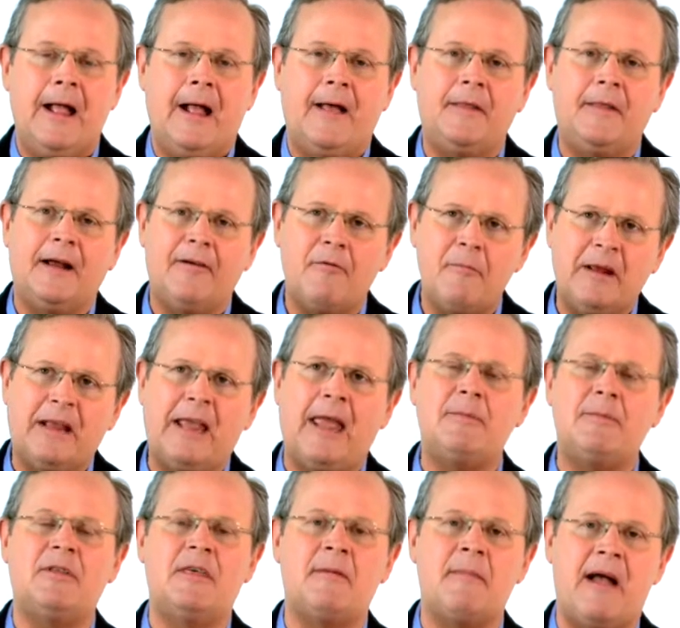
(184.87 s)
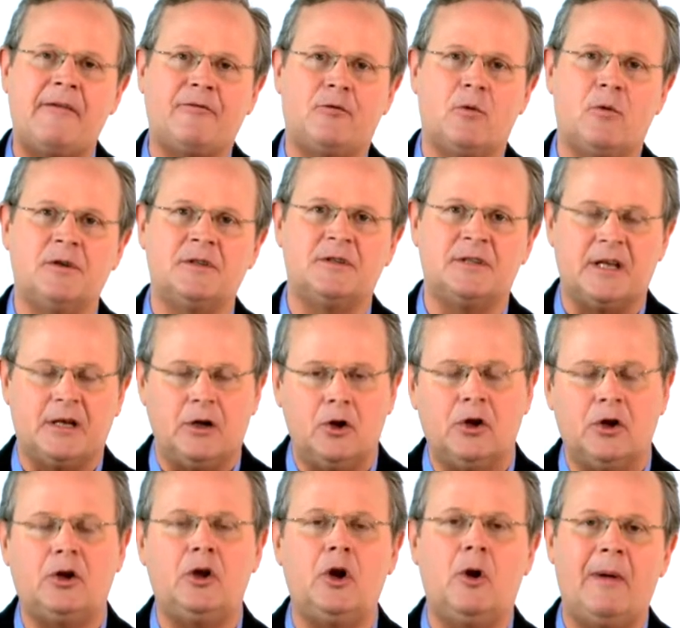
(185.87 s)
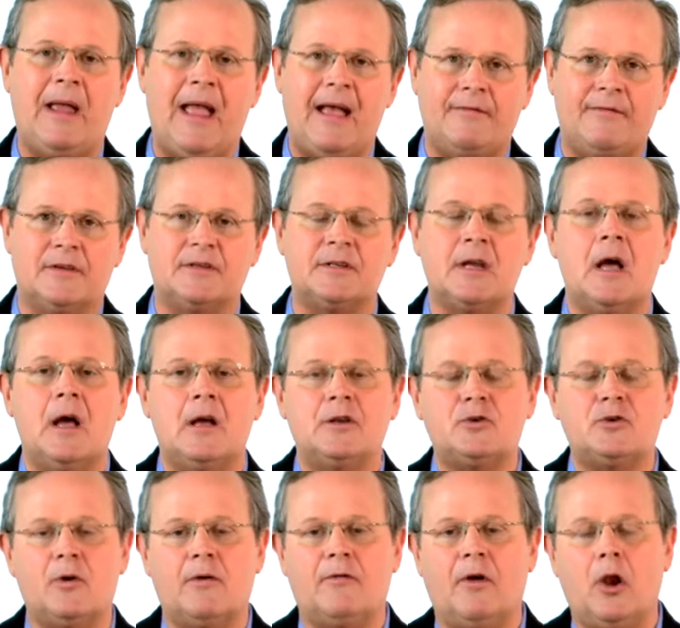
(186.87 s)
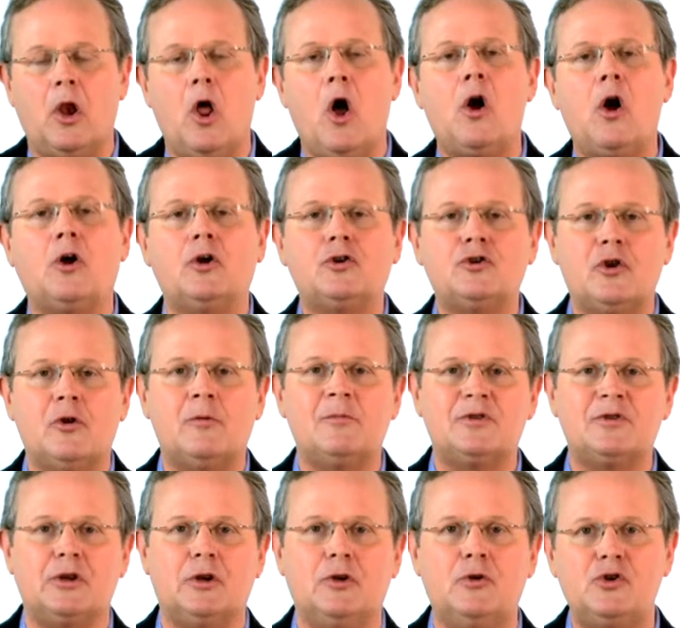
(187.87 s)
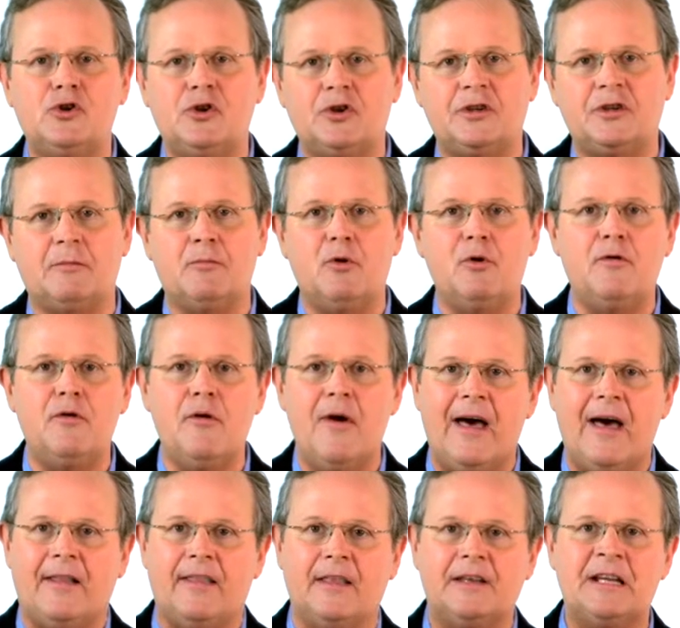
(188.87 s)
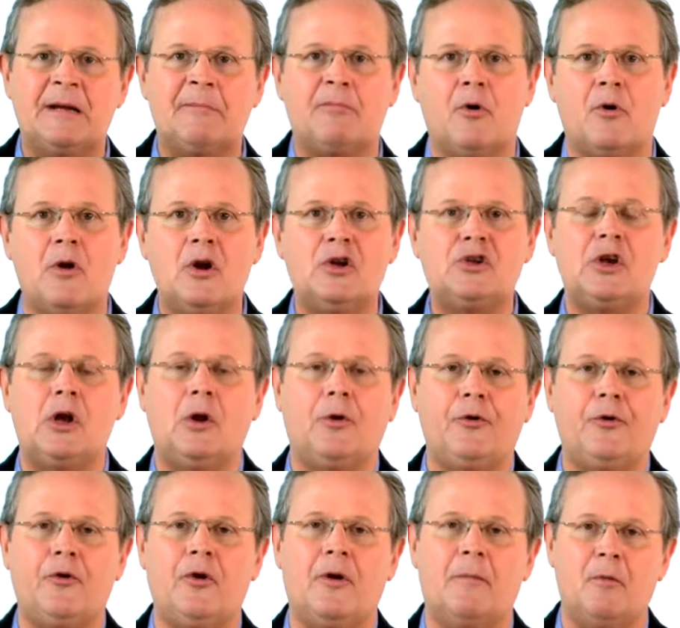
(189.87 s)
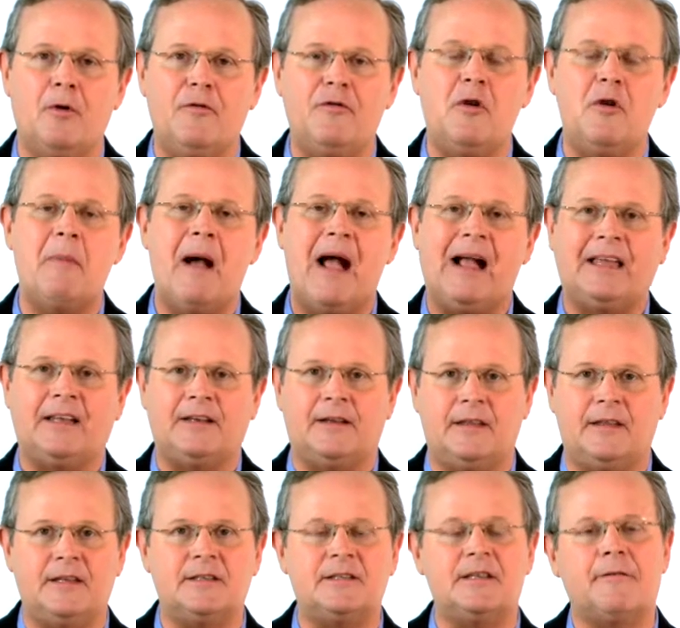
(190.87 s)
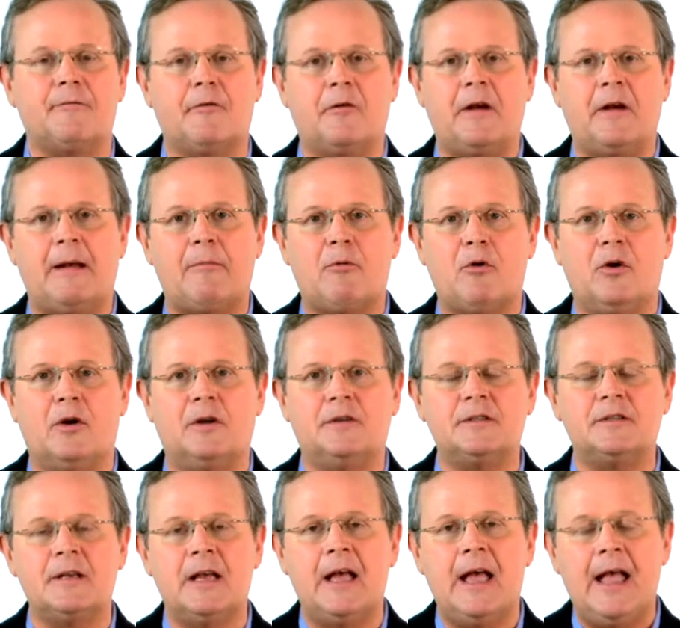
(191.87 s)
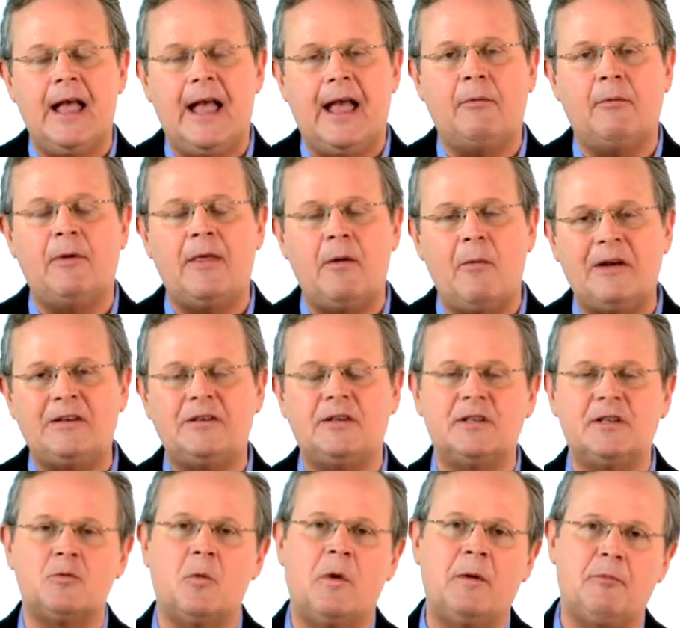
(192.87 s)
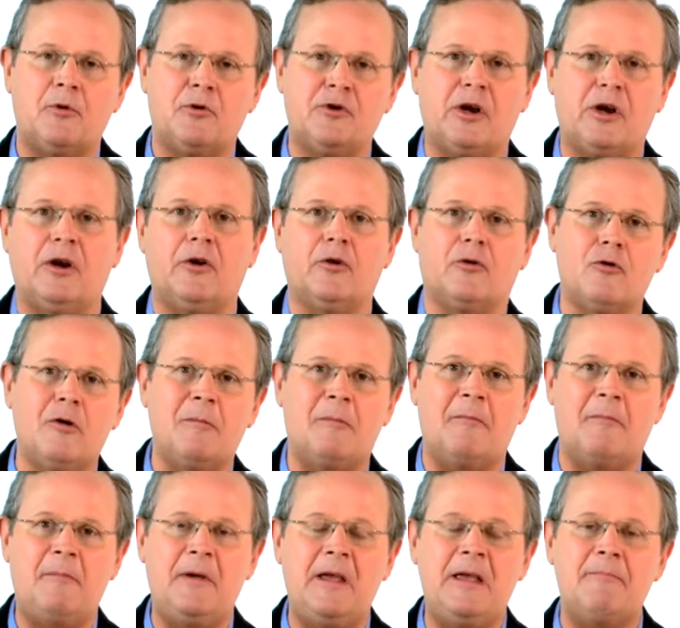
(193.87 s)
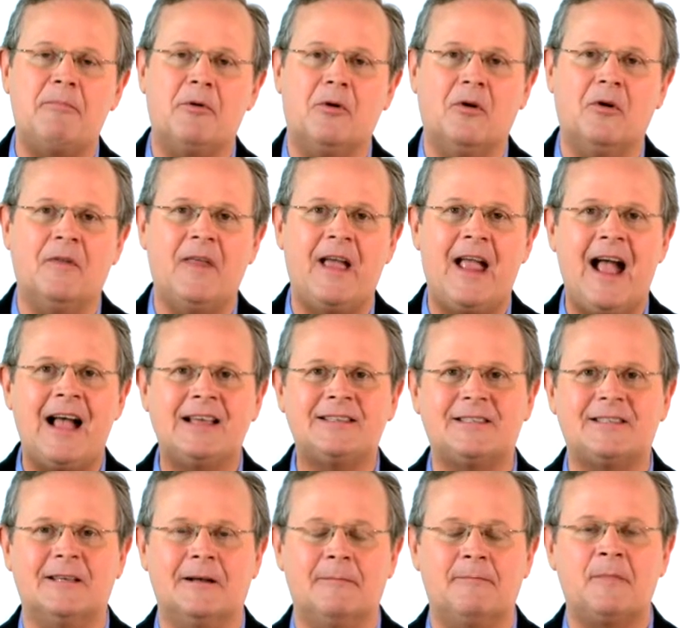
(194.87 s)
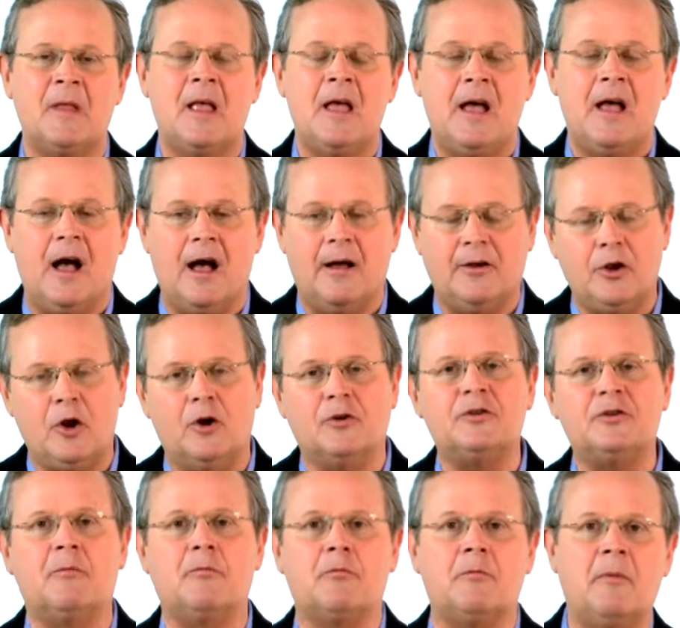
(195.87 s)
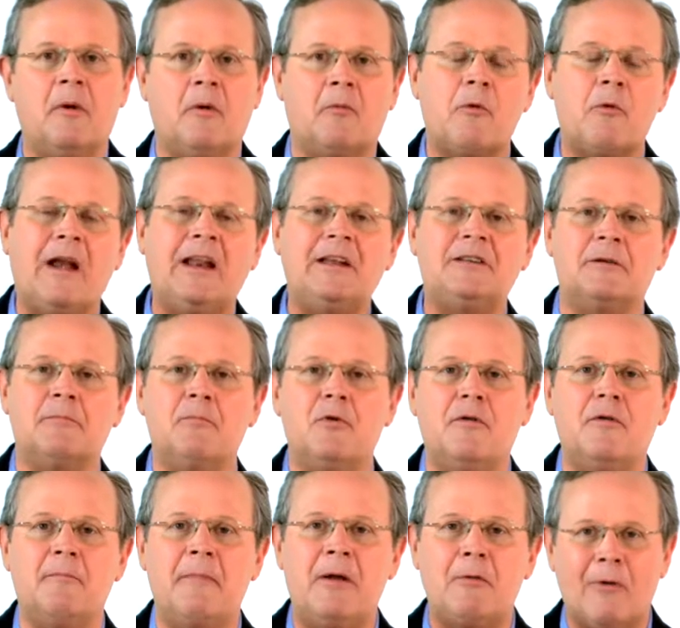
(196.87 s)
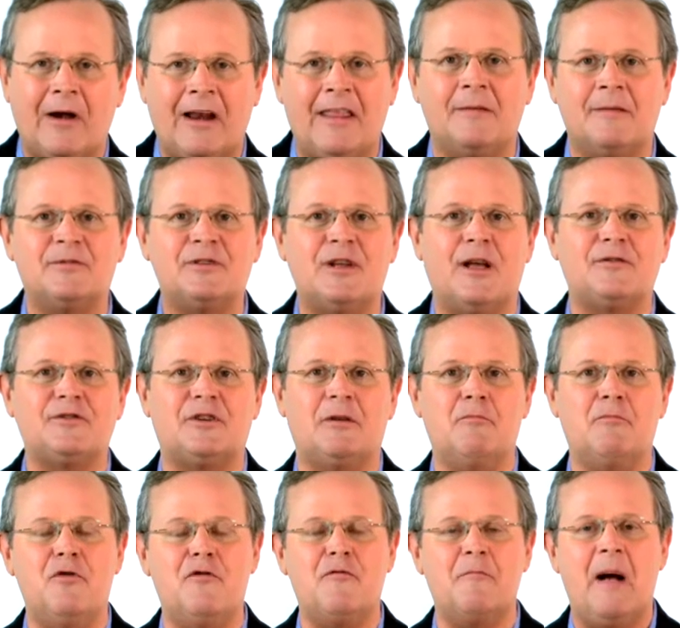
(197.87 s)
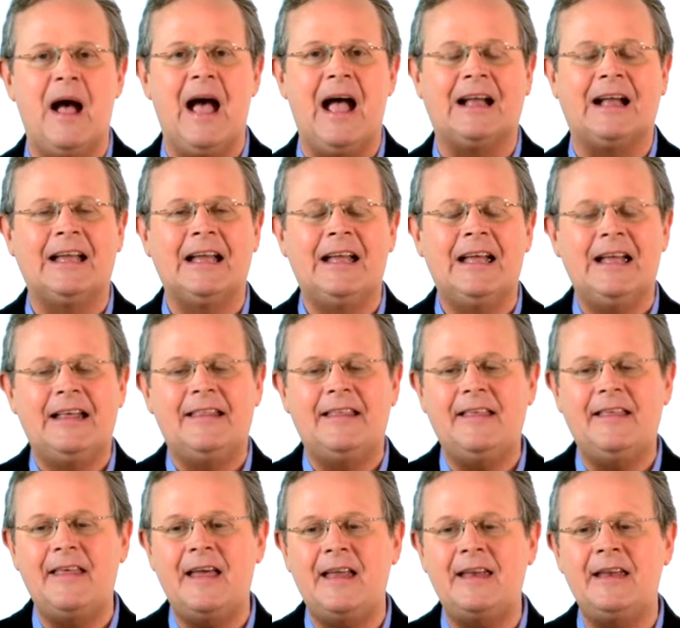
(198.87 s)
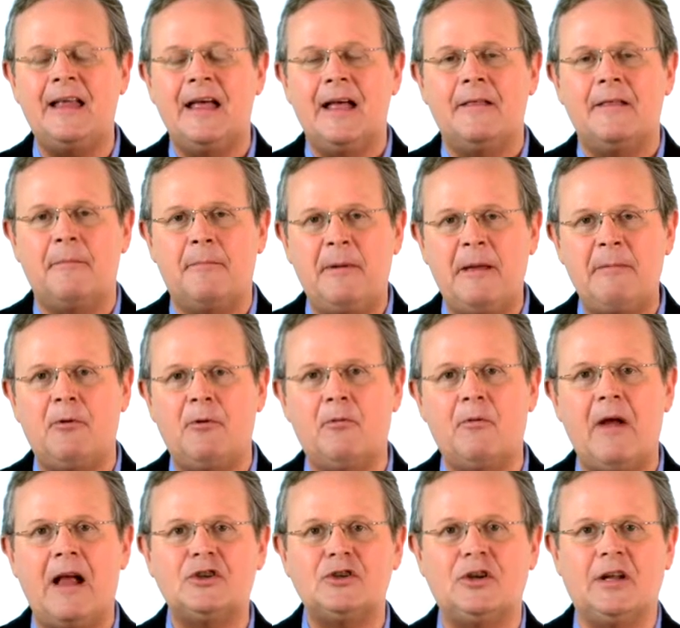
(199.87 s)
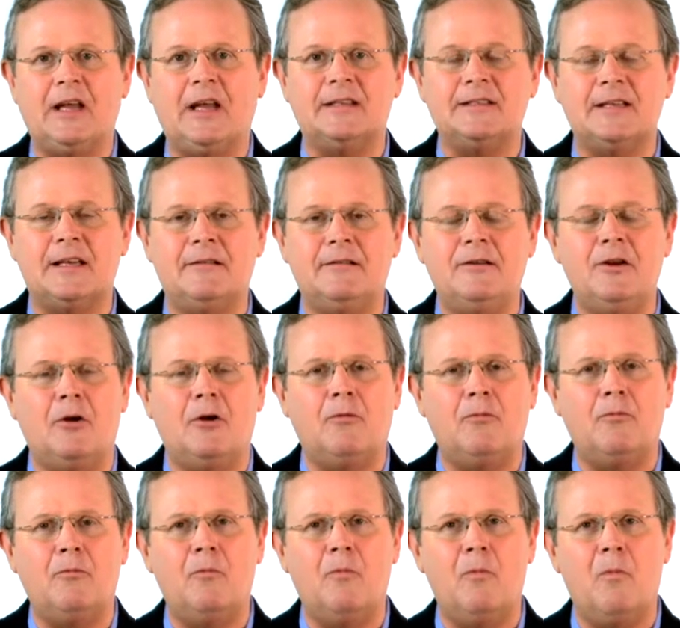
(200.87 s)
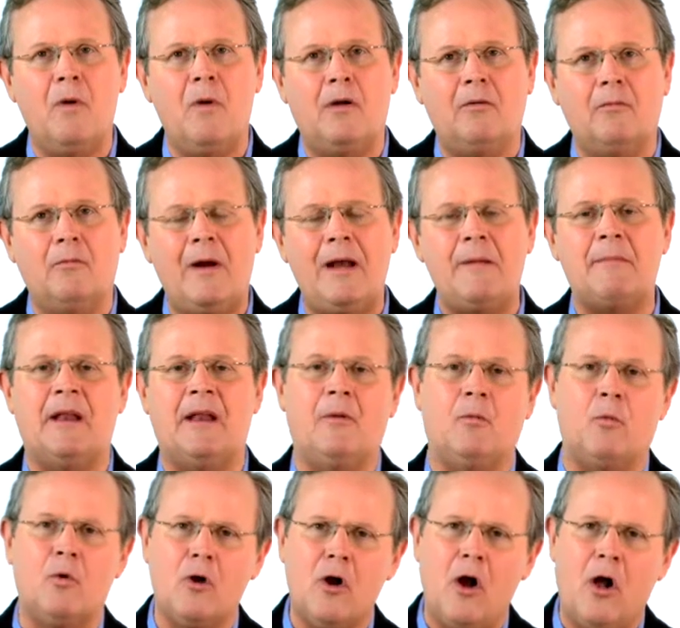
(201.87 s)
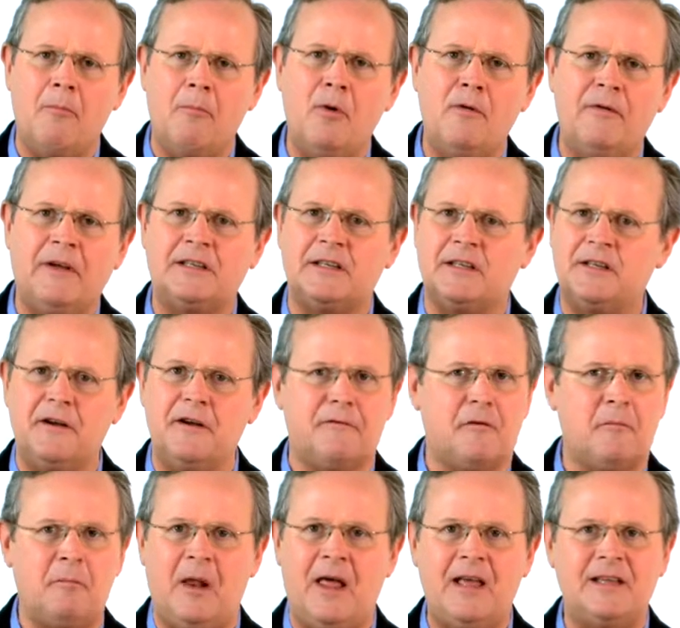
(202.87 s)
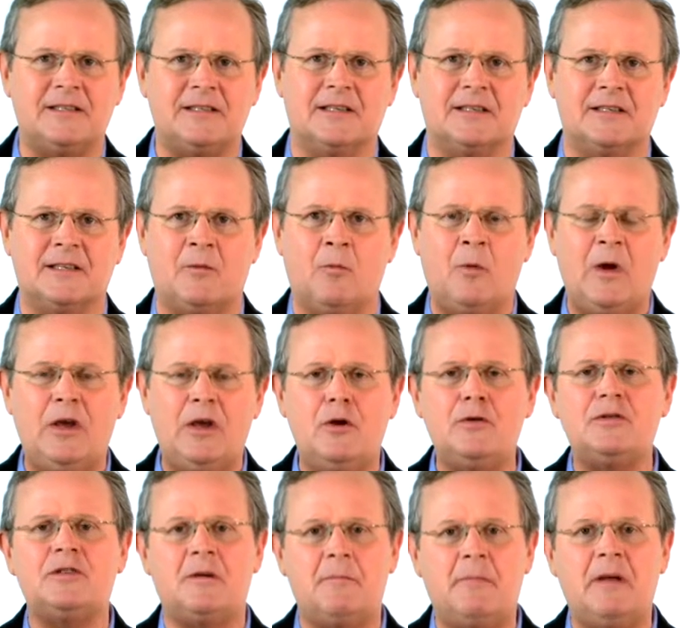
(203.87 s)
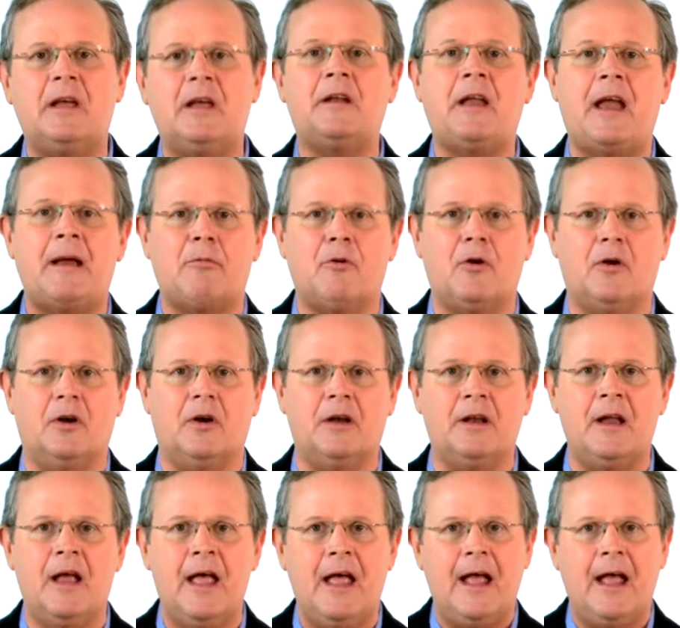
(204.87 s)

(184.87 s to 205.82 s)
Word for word: And the government came to them afterwards and said, look, you know, we have this sort of a longer term solution to move you out of the temporary shelter and move you back into these different neighborhoods. And when they went to this one particular group of people and they asked them, uh, you know, to uh, ready to move, ready themselves to move back, they then, the people actually said, you know, well, wait a minute, we're all moving to different places and we used to be a neighborhood.